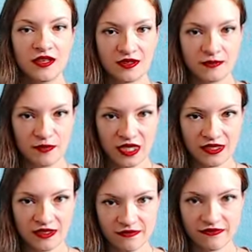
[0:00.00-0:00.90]

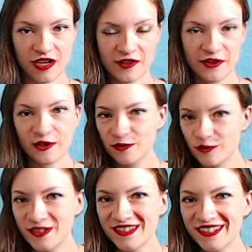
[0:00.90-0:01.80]
means father. Of
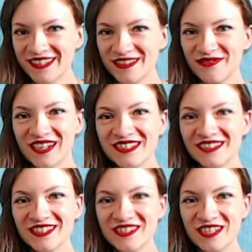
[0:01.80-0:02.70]
course, he is
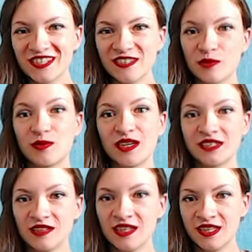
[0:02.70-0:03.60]
masculine gender, but
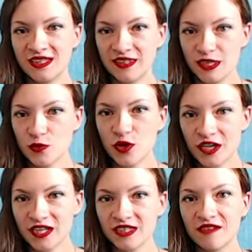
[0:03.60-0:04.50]
the
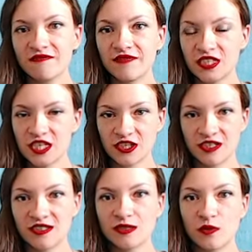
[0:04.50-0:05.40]
word
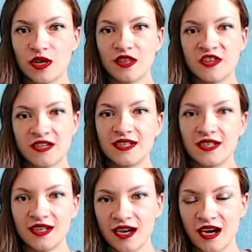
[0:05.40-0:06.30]
finishes with
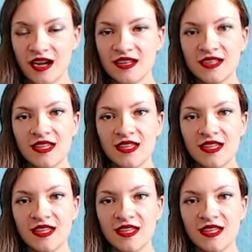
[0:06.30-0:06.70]
a,